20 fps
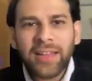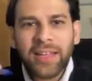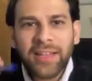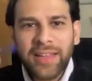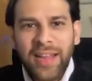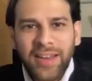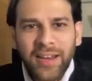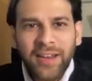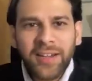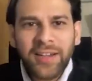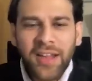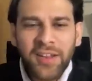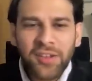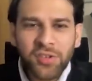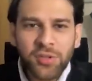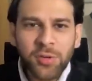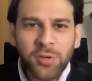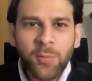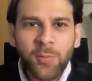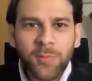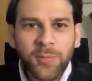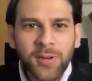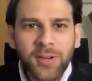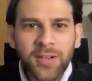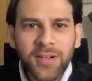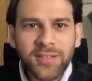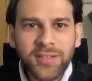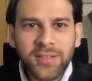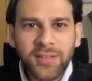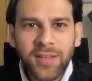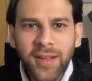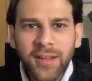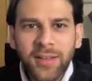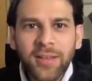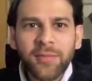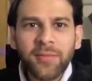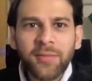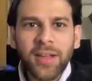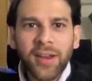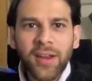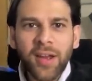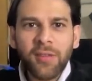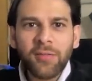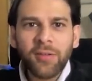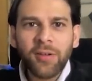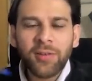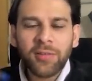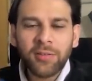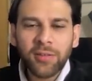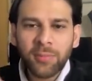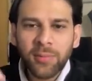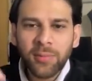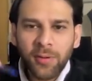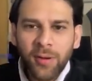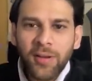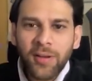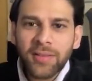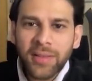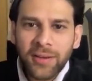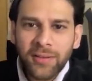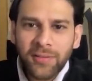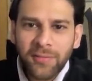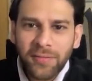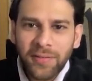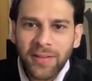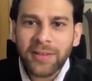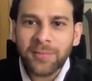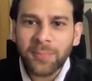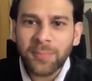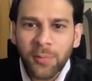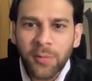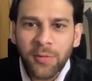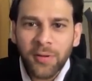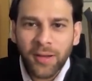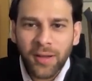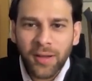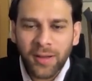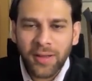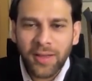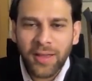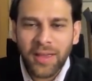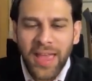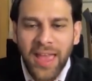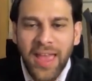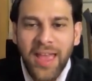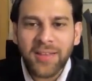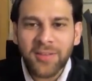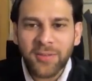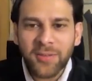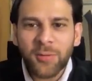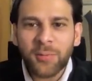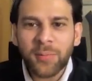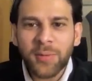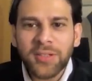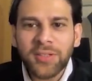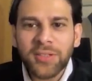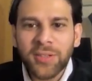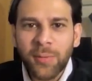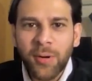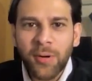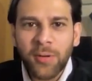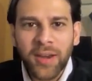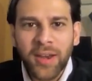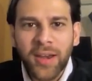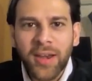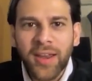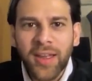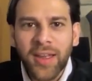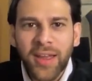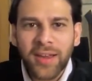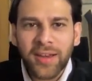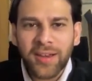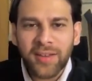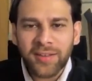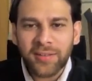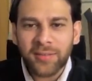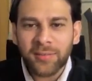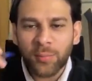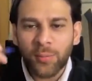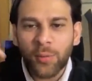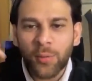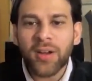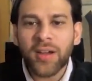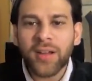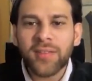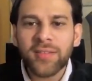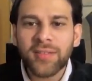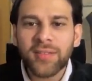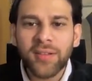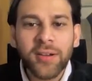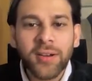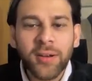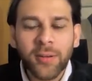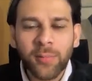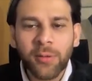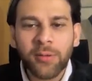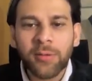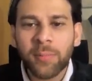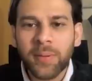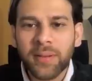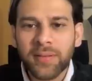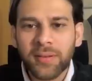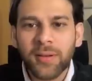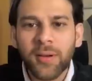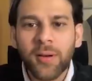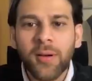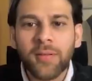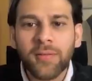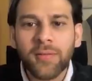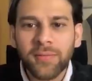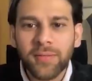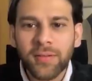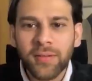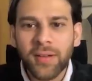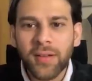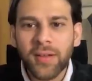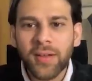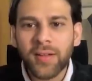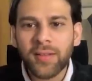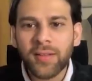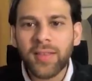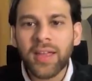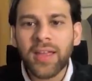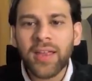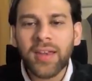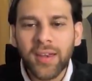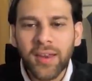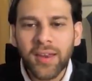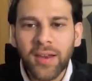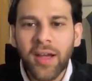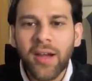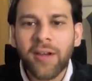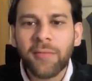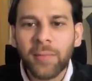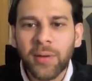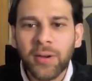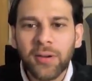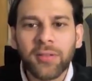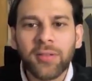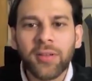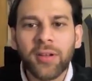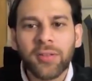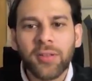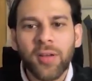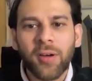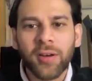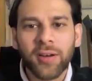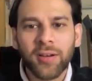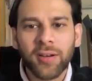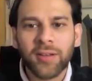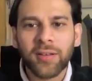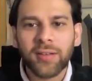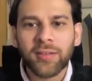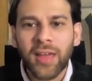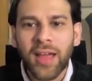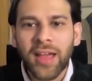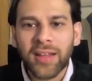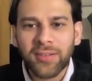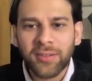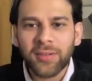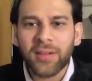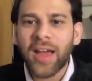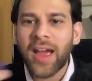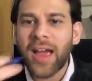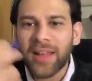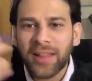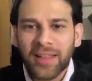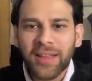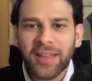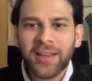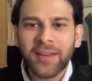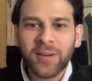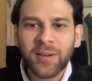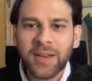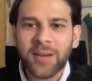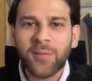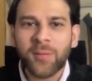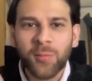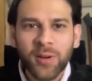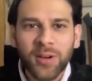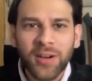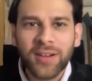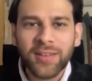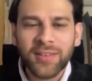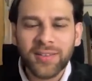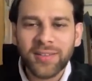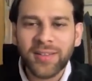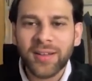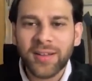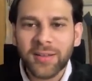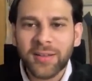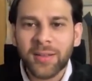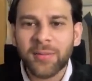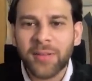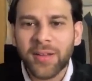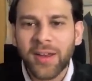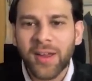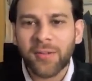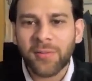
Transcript: think that attention works the other way around also because that Facebook cares so much about India, it is more concerned about pissing off the Indian government or the authorities. So it, I think it, it works the other ab- way around.